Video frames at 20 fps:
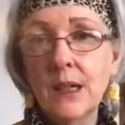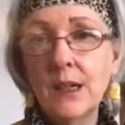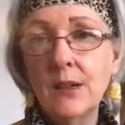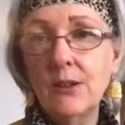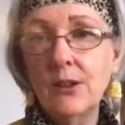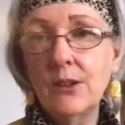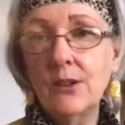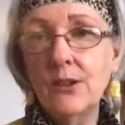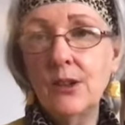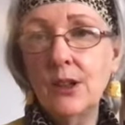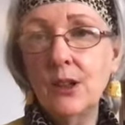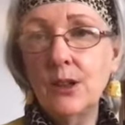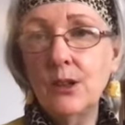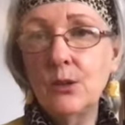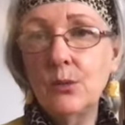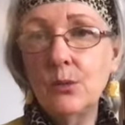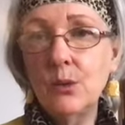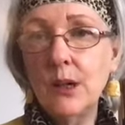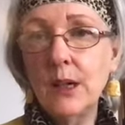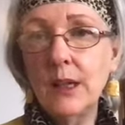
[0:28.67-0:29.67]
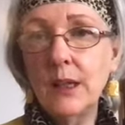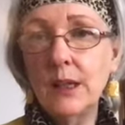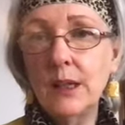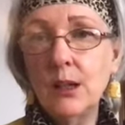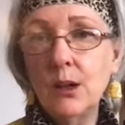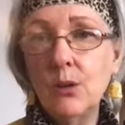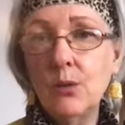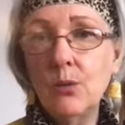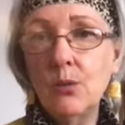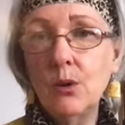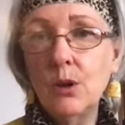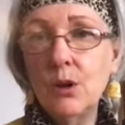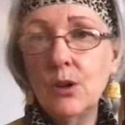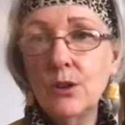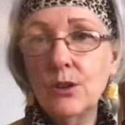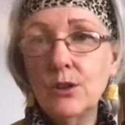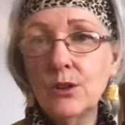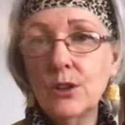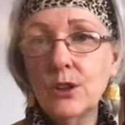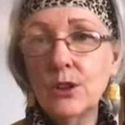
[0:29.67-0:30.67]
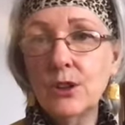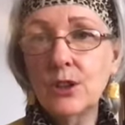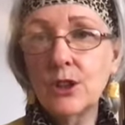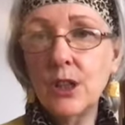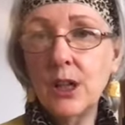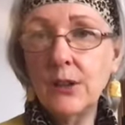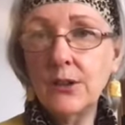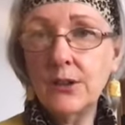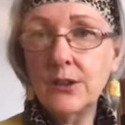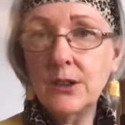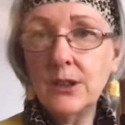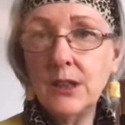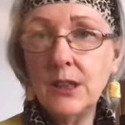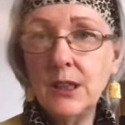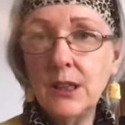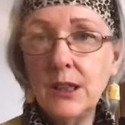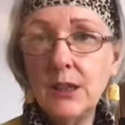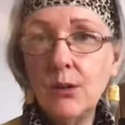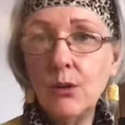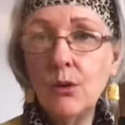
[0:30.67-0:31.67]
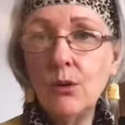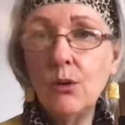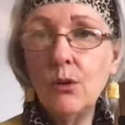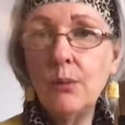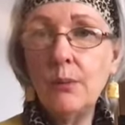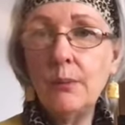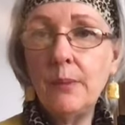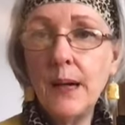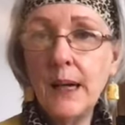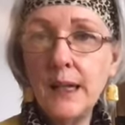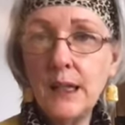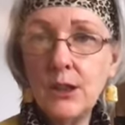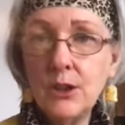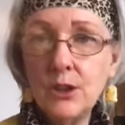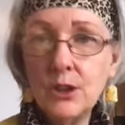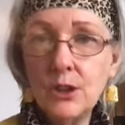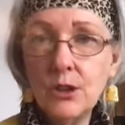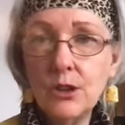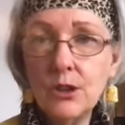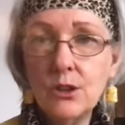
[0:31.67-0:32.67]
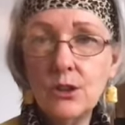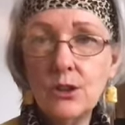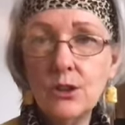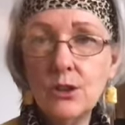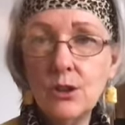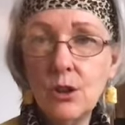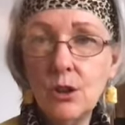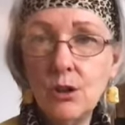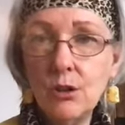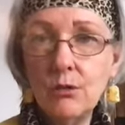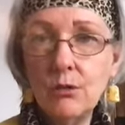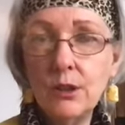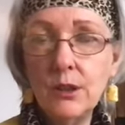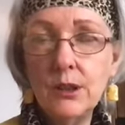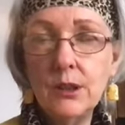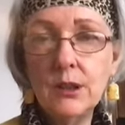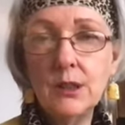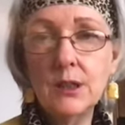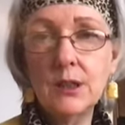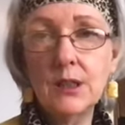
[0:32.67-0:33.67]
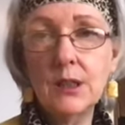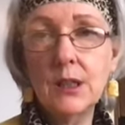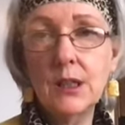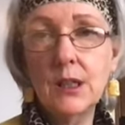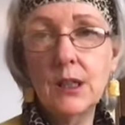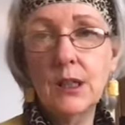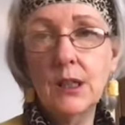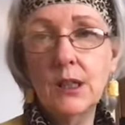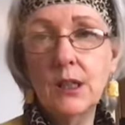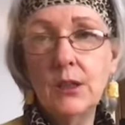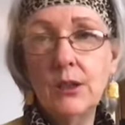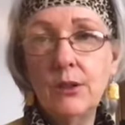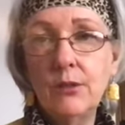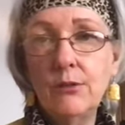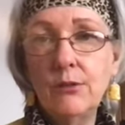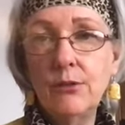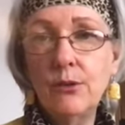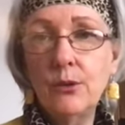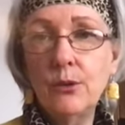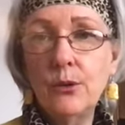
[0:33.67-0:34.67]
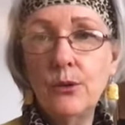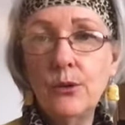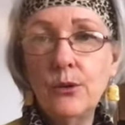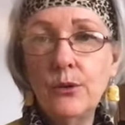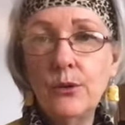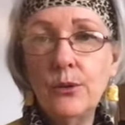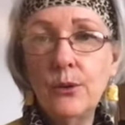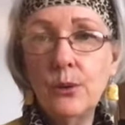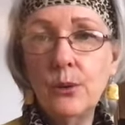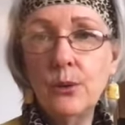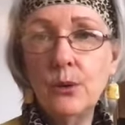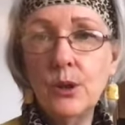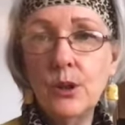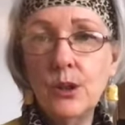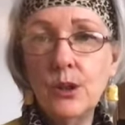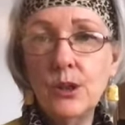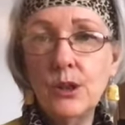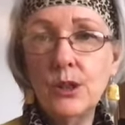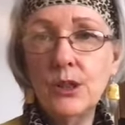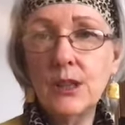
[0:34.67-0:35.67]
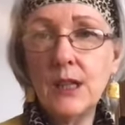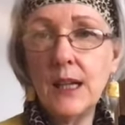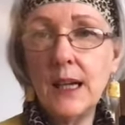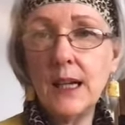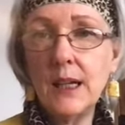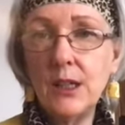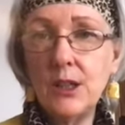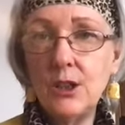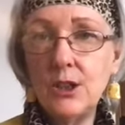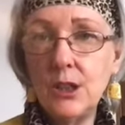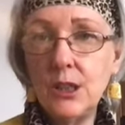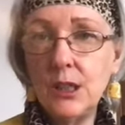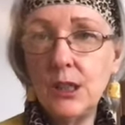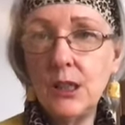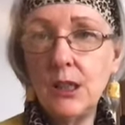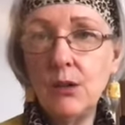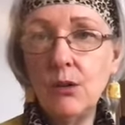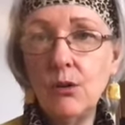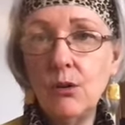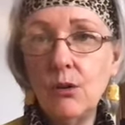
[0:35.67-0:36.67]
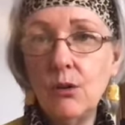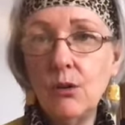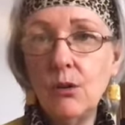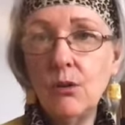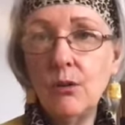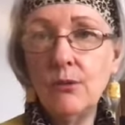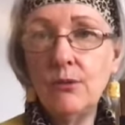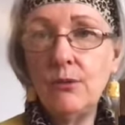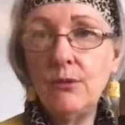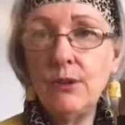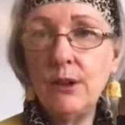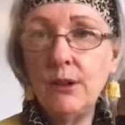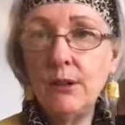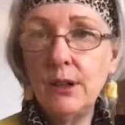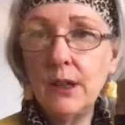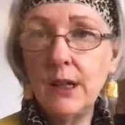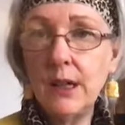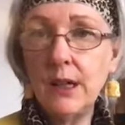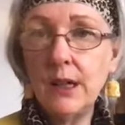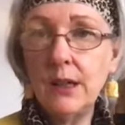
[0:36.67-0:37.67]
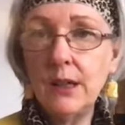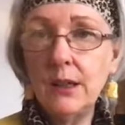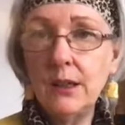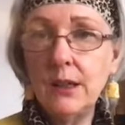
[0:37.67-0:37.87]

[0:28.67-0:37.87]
The third one was kshanti or patience, tolerance. The fourth was energy or virya,